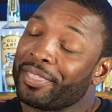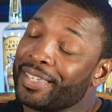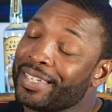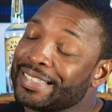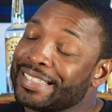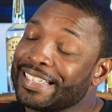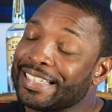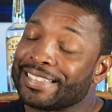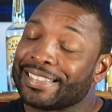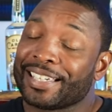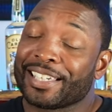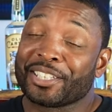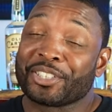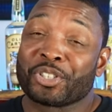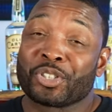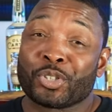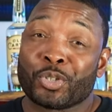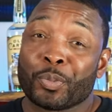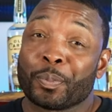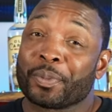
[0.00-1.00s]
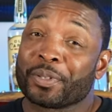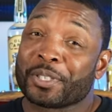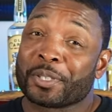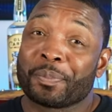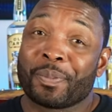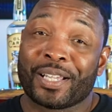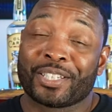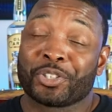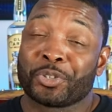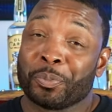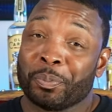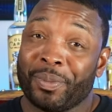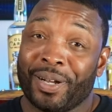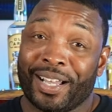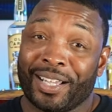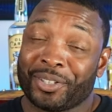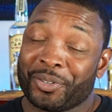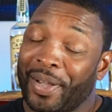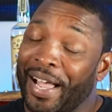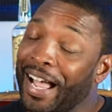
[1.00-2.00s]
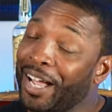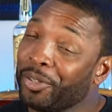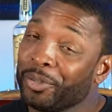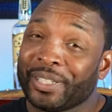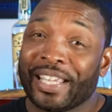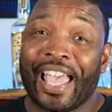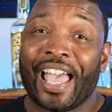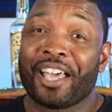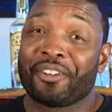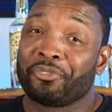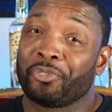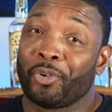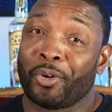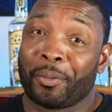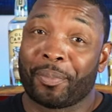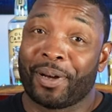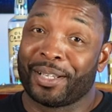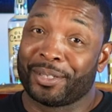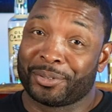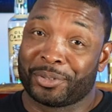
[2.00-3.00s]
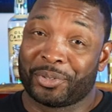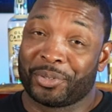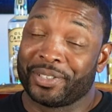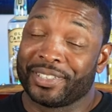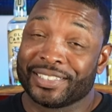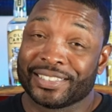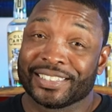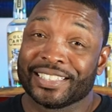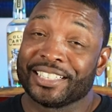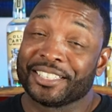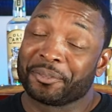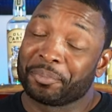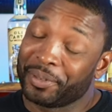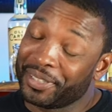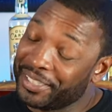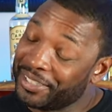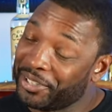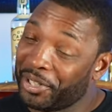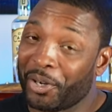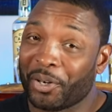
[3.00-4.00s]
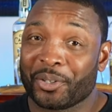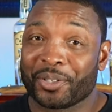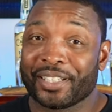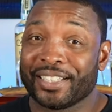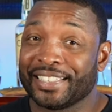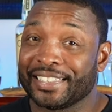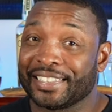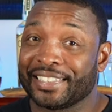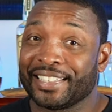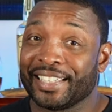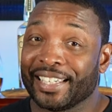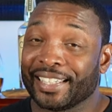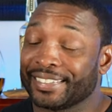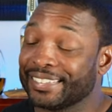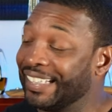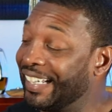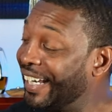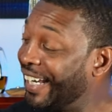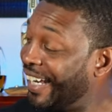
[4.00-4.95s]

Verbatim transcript: This is a super special bottle. I only had four bottles on this list, but it turned into six.